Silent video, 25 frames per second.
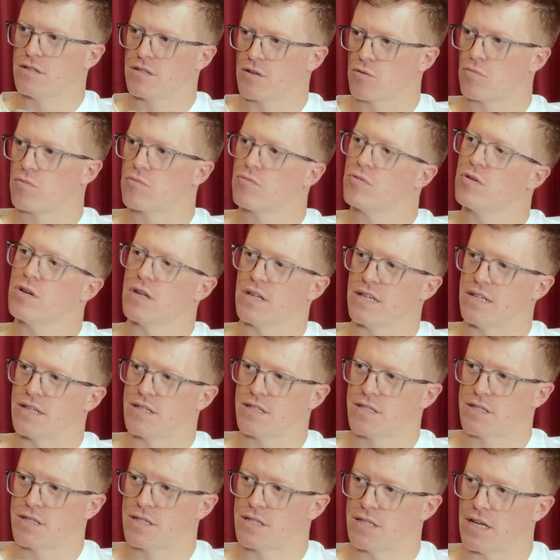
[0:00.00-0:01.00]
is a really
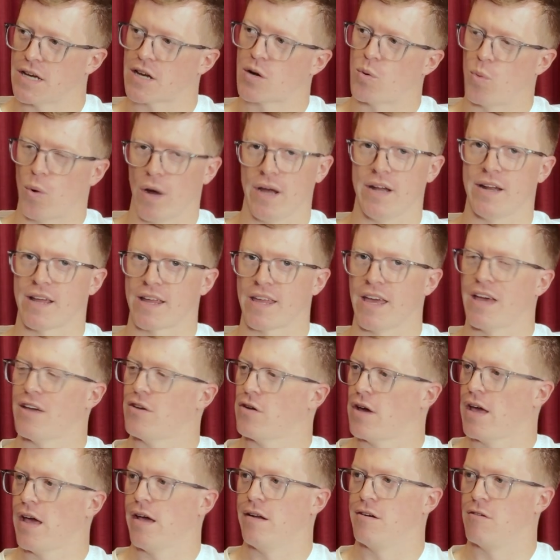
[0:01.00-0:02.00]
sick way to get
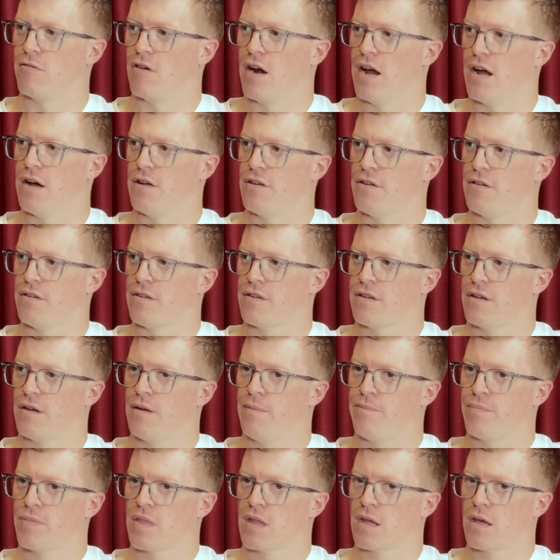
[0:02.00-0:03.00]
your head around
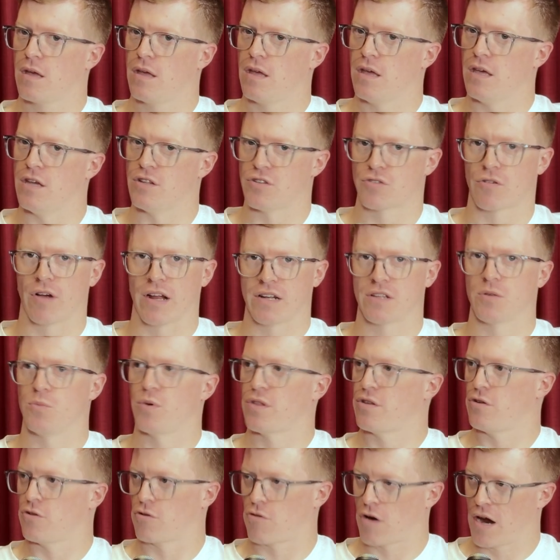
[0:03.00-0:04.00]
interacting
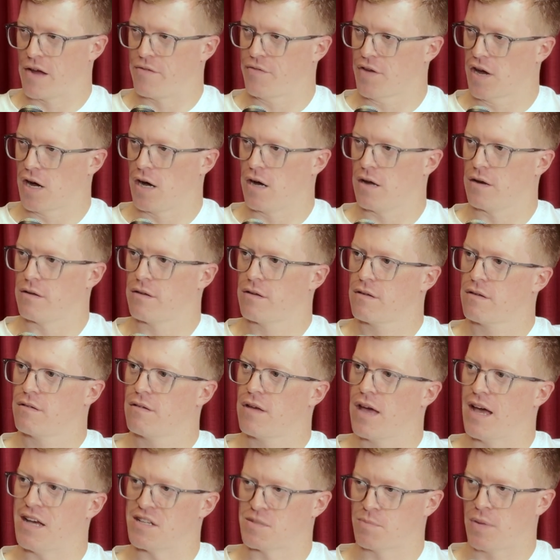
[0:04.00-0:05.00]
with your graveyard
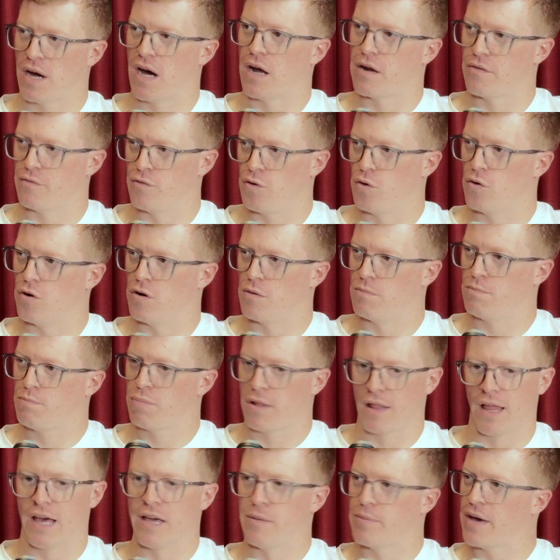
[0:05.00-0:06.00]
as part of your
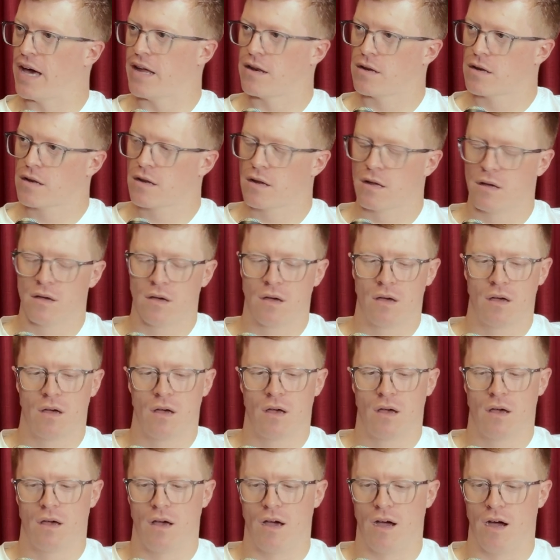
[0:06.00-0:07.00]
play pattern.
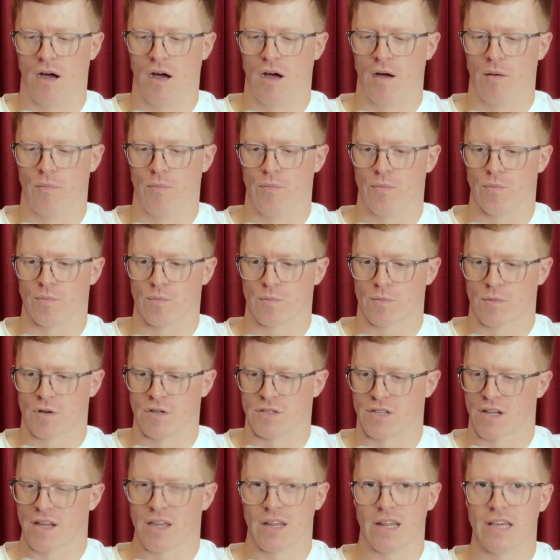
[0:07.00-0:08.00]

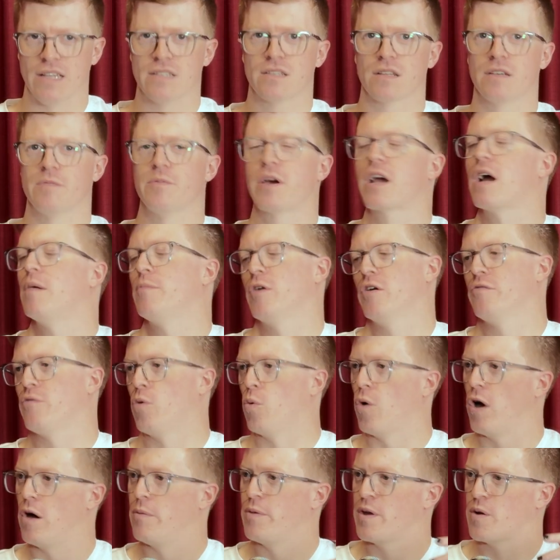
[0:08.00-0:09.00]
Because it can easily become
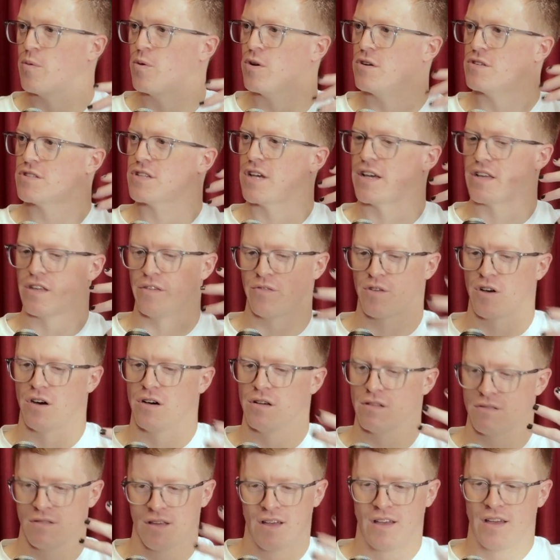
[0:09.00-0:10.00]
overwhelming where it's like you've
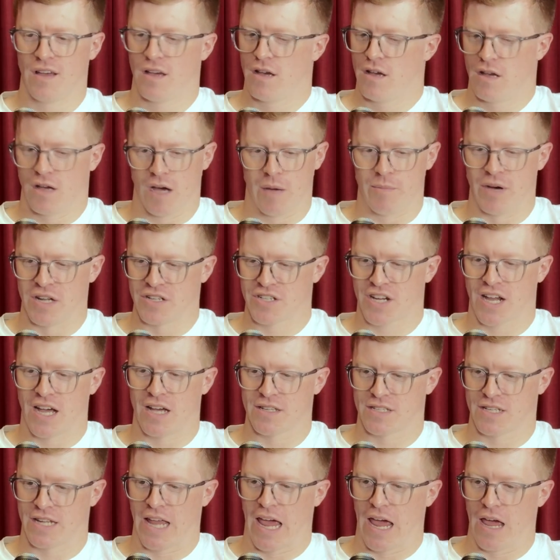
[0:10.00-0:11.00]
got a bunch of
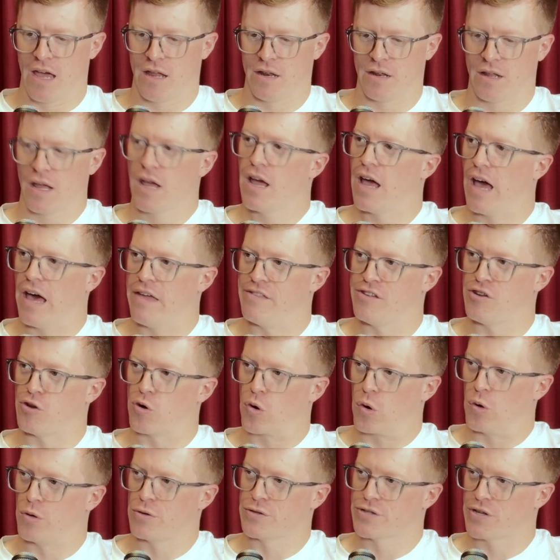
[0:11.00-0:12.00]
cards in hand and then you're
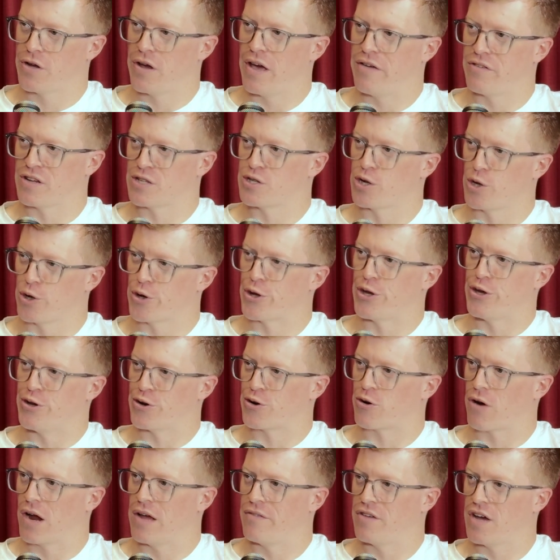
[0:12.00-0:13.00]
also having to look at your
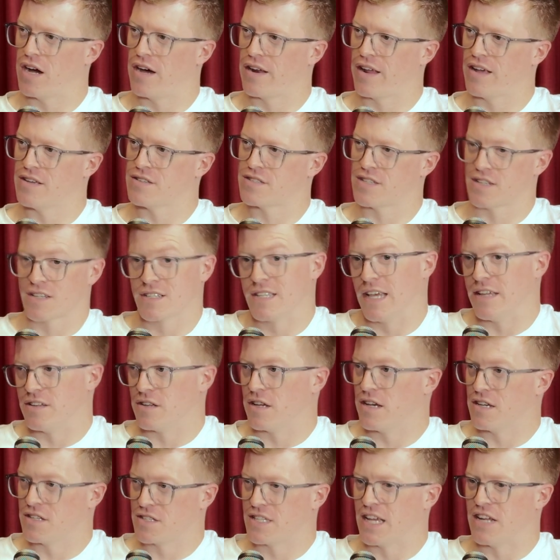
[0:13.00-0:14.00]
graveyard as
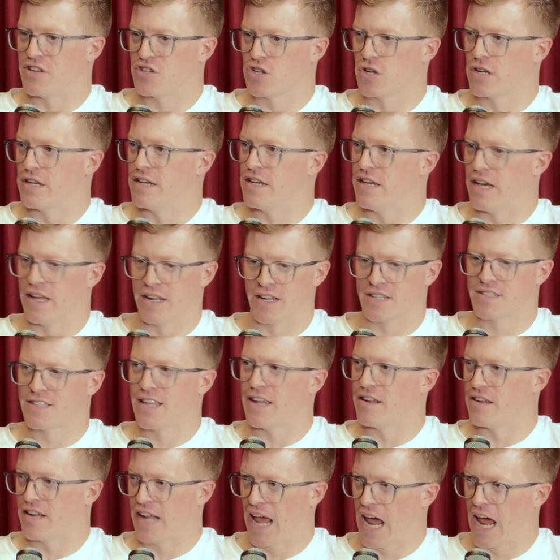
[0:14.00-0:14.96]
essentially an extended